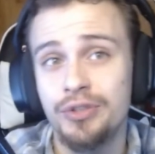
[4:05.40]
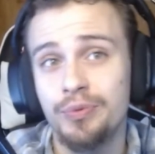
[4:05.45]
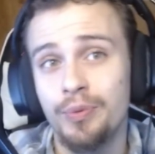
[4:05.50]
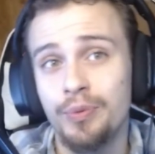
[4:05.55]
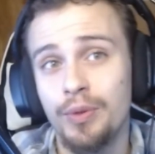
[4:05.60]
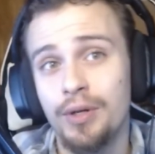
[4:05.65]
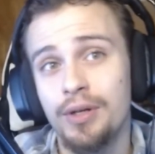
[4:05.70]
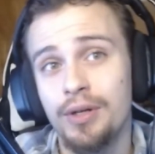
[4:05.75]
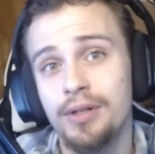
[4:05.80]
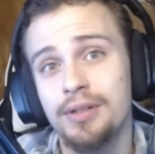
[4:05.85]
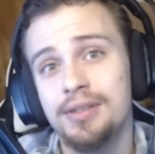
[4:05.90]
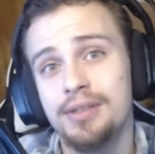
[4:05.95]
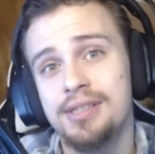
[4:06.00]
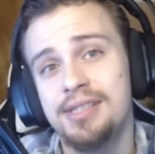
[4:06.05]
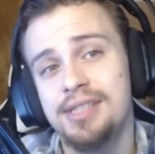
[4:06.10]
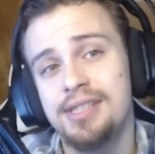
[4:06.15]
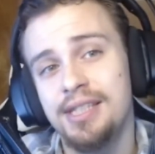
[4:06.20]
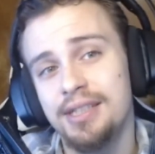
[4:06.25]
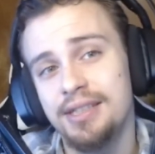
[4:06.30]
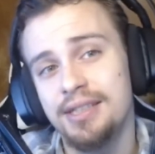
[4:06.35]
work,
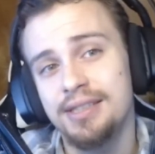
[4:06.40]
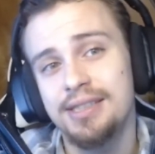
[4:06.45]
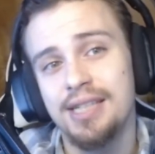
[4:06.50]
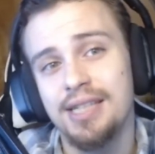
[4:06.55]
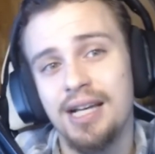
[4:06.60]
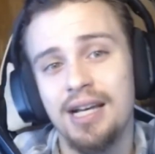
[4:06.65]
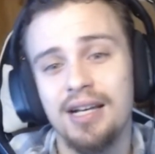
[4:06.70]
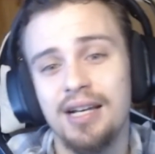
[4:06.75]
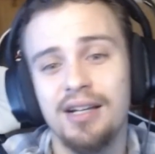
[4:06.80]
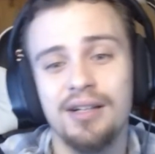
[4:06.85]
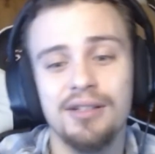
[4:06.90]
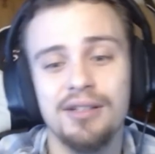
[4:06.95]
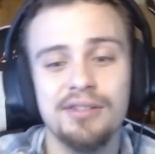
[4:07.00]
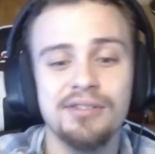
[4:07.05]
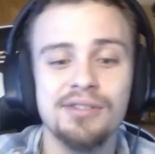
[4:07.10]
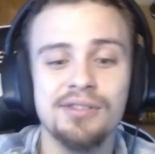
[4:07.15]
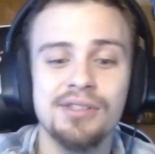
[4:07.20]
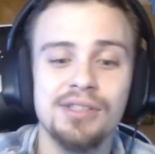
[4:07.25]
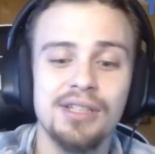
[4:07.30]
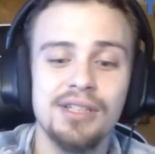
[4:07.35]
ceiling
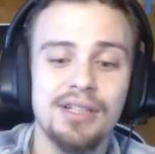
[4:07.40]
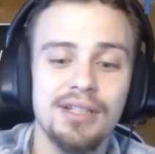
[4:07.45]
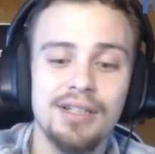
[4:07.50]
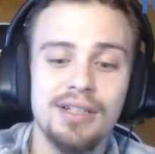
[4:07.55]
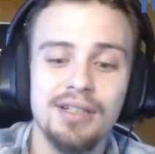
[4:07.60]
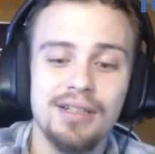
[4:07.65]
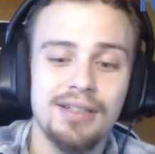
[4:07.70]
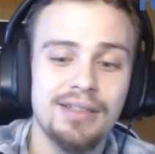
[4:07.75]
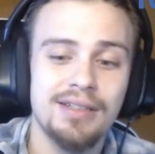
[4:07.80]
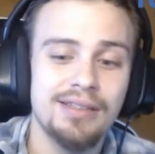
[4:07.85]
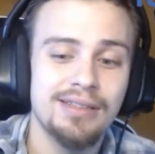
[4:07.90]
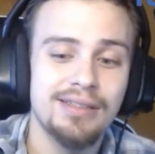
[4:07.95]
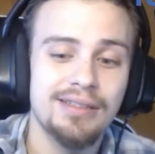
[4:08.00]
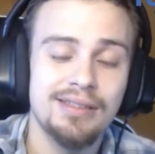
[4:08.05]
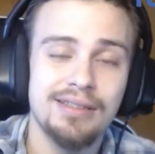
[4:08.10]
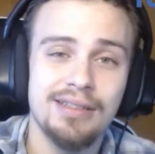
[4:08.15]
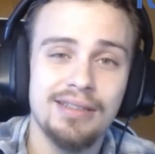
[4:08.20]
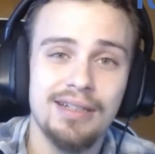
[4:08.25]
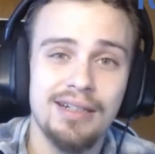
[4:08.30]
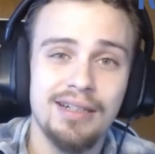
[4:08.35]
tiles,
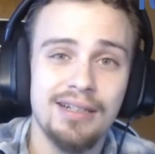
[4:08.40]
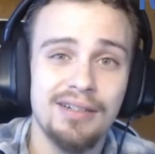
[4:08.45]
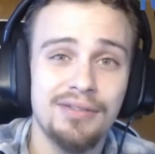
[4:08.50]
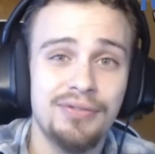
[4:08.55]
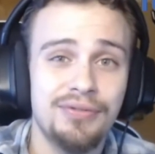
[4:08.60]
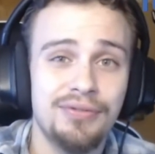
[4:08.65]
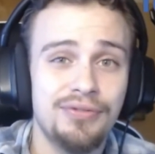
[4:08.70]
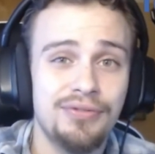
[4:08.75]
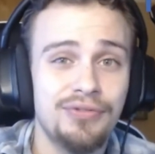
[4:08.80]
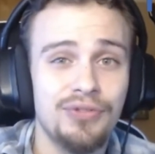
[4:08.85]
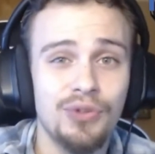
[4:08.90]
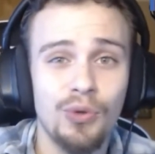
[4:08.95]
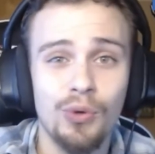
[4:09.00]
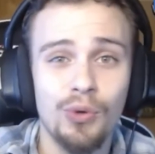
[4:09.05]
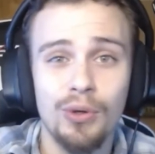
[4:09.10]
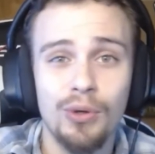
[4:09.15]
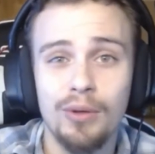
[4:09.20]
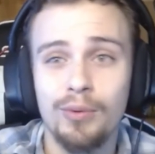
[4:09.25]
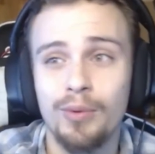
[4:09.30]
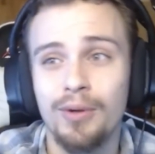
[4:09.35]

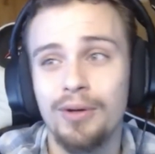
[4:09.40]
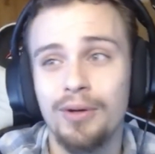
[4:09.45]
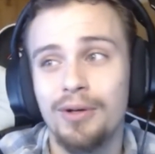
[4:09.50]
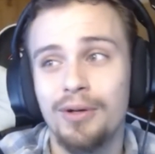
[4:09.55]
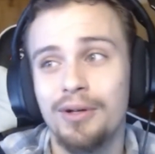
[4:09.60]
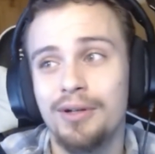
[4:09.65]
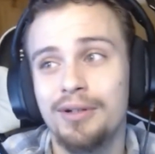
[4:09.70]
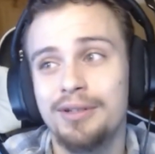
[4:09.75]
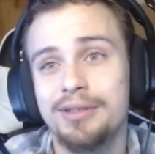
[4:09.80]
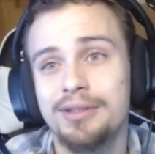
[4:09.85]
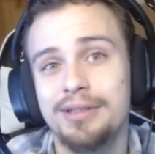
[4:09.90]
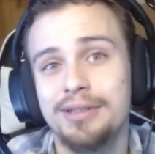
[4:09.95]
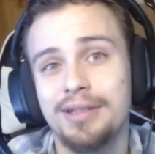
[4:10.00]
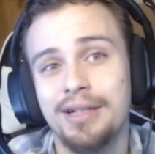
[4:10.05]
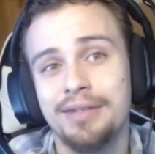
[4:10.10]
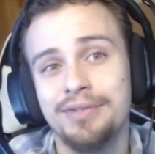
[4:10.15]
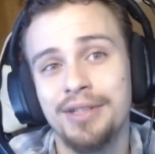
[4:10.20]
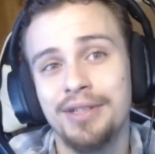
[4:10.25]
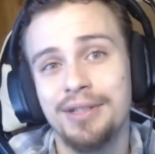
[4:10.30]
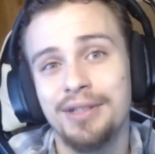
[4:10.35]
floor work.
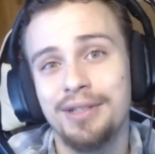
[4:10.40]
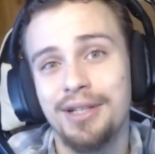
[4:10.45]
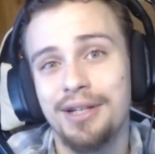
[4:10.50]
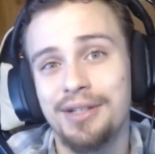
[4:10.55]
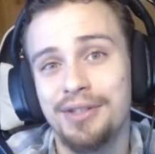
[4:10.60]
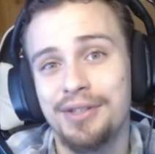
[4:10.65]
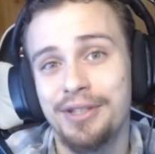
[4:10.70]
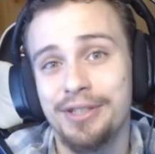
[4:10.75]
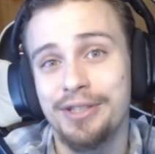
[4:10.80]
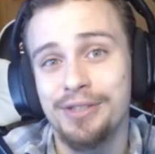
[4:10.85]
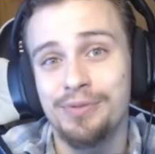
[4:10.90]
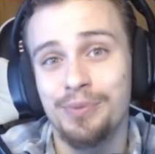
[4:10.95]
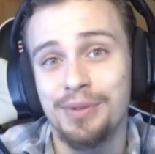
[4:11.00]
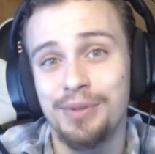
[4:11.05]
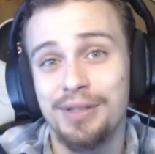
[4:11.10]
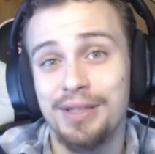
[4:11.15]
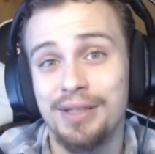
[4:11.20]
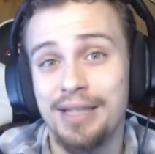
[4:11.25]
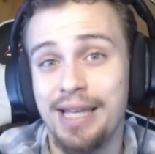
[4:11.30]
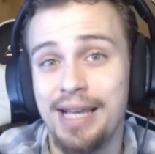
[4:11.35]
I've done a lot of things
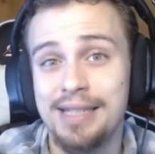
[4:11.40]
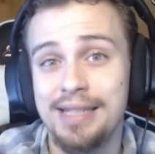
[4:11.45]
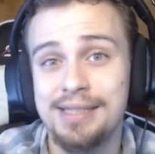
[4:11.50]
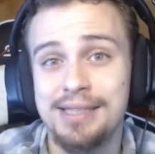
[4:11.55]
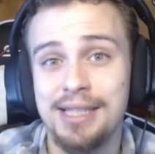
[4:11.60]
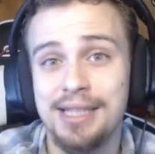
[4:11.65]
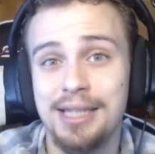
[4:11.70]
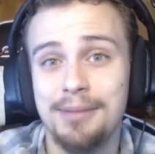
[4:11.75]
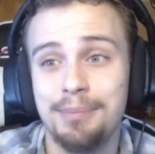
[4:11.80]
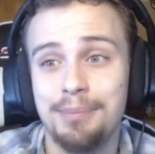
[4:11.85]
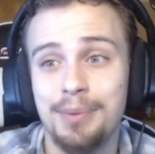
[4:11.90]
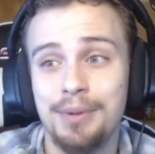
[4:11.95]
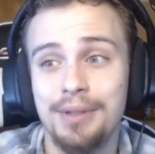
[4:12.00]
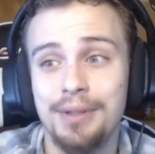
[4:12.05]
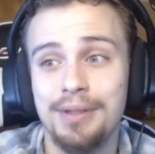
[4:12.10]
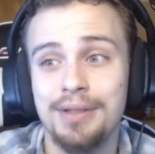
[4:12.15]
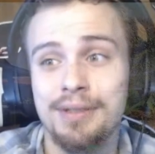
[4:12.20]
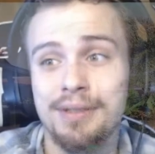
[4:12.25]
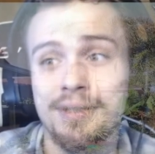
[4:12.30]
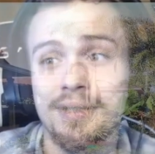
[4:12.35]
with
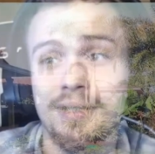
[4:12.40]
landscaping,